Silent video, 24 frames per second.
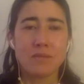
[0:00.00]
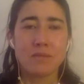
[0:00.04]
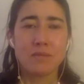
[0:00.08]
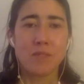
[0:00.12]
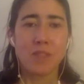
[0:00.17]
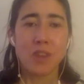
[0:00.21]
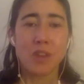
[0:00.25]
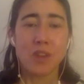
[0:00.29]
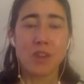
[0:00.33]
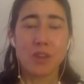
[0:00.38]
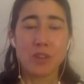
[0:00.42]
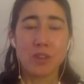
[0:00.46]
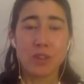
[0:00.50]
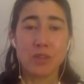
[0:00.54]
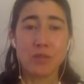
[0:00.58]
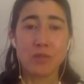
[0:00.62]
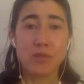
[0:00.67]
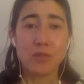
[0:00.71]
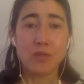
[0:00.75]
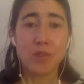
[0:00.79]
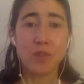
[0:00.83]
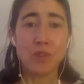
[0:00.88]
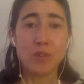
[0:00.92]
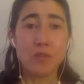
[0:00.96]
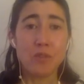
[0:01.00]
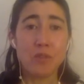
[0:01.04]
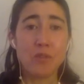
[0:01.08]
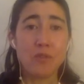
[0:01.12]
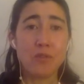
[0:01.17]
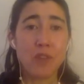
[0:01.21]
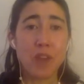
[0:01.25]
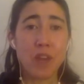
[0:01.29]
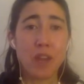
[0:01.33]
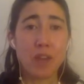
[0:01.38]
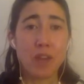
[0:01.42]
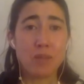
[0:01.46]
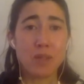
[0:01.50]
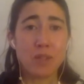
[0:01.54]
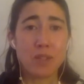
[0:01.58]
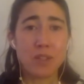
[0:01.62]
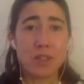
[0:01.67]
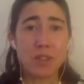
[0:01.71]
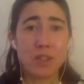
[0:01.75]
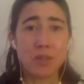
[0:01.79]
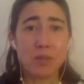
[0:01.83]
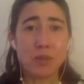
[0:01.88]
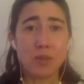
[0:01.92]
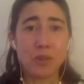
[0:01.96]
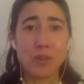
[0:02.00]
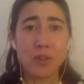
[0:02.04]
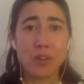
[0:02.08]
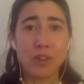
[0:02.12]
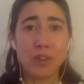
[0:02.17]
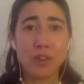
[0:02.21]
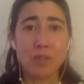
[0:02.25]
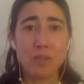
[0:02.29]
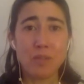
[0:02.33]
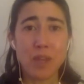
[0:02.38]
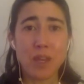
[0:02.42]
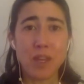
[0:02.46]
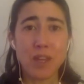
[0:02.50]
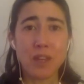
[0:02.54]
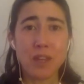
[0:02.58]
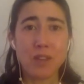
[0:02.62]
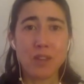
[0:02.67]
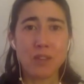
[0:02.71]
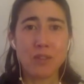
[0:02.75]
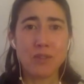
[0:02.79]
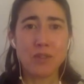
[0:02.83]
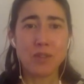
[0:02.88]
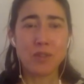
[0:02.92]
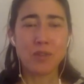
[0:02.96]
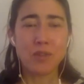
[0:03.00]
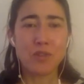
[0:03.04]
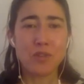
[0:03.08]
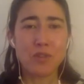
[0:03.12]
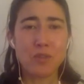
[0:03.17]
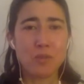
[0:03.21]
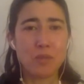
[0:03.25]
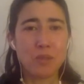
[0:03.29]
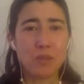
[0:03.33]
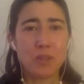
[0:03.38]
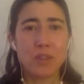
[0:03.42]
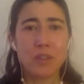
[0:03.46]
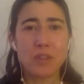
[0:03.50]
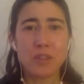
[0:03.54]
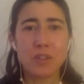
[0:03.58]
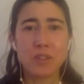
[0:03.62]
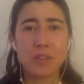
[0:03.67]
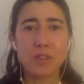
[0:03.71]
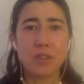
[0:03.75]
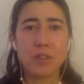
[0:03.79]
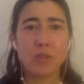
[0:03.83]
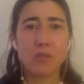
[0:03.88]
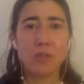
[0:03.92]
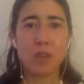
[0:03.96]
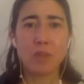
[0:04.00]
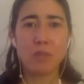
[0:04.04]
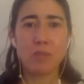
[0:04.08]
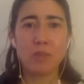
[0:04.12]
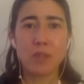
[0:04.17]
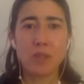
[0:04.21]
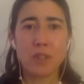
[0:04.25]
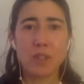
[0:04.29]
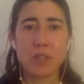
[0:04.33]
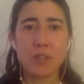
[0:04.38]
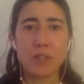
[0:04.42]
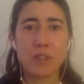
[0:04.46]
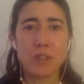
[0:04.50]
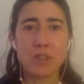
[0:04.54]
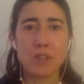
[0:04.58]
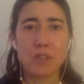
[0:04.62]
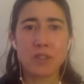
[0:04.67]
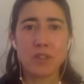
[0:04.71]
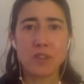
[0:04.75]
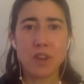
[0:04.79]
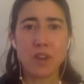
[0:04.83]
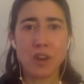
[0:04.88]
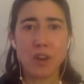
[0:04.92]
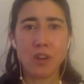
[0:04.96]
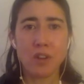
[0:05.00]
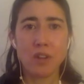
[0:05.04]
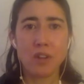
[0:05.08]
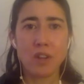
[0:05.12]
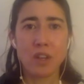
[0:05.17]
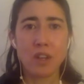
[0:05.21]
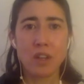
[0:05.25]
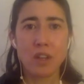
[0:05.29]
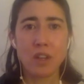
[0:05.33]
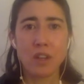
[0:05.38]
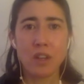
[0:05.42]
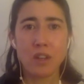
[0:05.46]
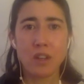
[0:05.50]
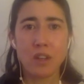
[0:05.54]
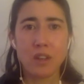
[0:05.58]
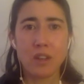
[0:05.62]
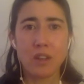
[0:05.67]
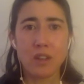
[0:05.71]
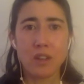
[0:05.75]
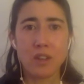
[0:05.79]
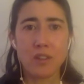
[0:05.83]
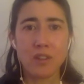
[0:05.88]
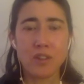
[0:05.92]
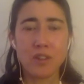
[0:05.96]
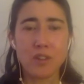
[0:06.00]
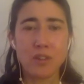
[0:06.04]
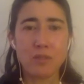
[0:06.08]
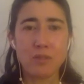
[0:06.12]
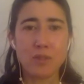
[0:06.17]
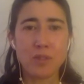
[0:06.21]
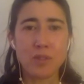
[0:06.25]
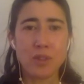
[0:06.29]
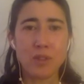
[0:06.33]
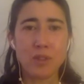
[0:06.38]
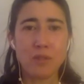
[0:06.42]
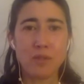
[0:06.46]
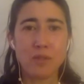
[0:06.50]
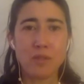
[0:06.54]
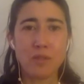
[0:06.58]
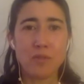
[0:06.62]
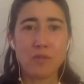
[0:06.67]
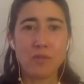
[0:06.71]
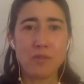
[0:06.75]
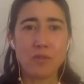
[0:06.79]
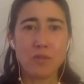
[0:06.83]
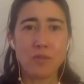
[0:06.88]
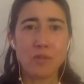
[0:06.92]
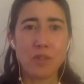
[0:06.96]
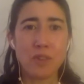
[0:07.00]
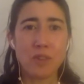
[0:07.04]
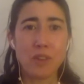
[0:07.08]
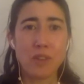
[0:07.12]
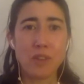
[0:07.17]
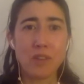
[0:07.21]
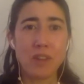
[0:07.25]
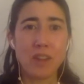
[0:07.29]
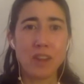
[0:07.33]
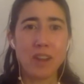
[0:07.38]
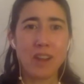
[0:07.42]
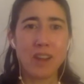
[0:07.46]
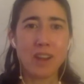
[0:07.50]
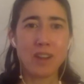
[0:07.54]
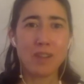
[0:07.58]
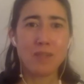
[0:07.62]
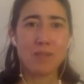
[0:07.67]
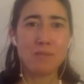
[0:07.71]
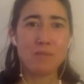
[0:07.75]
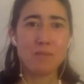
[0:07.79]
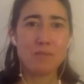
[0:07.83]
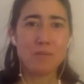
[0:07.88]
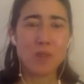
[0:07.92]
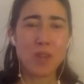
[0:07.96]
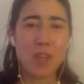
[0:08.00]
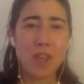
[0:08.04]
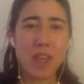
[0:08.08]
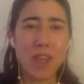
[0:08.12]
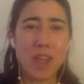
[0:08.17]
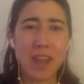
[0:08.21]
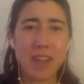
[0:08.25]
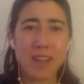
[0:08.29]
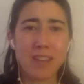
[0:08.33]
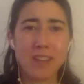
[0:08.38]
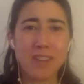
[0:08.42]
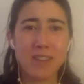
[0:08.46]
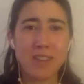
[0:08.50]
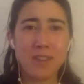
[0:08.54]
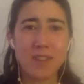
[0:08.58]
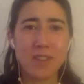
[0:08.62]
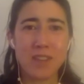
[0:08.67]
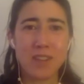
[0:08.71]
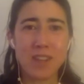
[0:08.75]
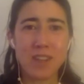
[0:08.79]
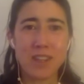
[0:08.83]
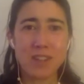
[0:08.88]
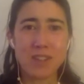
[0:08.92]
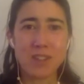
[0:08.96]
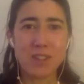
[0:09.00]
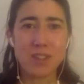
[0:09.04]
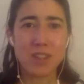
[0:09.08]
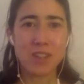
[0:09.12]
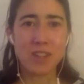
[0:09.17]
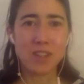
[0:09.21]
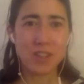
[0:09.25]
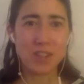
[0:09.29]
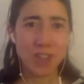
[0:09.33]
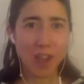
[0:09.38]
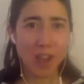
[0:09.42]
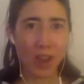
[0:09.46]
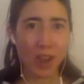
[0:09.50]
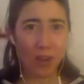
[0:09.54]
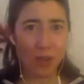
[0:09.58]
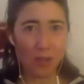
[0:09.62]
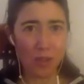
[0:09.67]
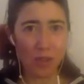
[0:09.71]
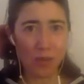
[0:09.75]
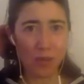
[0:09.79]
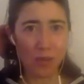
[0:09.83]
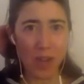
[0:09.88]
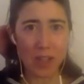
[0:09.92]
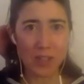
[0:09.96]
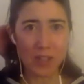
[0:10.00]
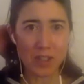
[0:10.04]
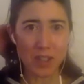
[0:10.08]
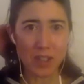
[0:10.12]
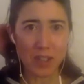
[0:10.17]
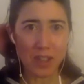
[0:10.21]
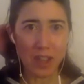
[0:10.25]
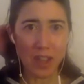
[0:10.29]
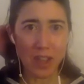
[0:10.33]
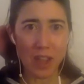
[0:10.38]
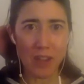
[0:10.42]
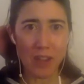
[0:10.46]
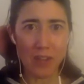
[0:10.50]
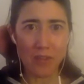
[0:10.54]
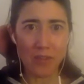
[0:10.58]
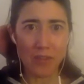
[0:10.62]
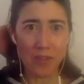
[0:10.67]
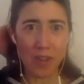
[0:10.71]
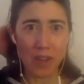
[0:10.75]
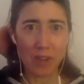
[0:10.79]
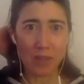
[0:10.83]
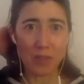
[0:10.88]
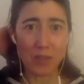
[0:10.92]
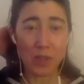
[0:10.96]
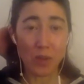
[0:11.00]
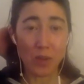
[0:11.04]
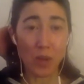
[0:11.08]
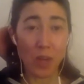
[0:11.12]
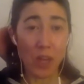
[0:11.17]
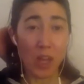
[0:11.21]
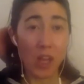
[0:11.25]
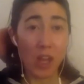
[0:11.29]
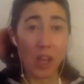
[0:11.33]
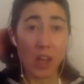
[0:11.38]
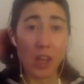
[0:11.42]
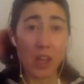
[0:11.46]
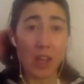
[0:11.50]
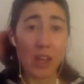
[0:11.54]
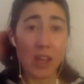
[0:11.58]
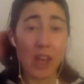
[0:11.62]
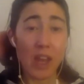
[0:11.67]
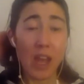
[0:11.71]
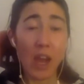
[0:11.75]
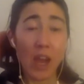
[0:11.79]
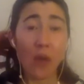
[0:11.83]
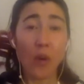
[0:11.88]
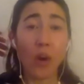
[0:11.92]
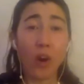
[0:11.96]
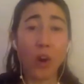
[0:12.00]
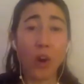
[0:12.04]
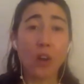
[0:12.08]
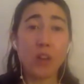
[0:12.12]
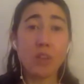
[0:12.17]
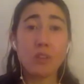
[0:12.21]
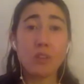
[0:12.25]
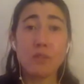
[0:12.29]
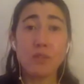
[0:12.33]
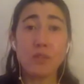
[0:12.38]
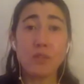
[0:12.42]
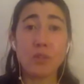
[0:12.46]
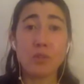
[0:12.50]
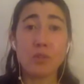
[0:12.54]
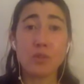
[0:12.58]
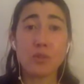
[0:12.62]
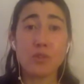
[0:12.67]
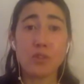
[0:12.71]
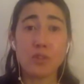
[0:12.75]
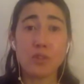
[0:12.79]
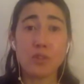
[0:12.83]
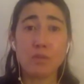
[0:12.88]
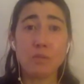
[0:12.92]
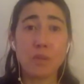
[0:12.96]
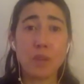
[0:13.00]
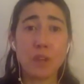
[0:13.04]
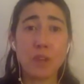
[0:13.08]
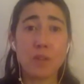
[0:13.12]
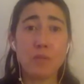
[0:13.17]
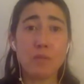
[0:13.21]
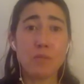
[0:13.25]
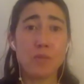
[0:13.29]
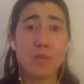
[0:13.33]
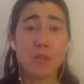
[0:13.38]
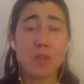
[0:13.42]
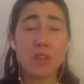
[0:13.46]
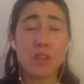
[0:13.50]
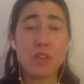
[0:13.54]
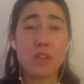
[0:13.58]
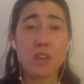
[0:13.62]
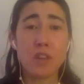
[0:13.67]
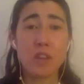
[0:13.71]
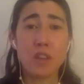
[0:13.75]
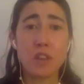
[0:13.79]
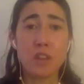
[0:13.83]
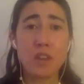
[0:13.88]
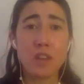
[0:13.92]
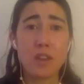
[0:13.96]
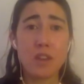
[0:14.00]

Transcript: There are some further refinements that we're going to make in the future, but this is a great place to start in terms of bringing activity into the entire thoracic diaphragm. So now all of you should be breathing,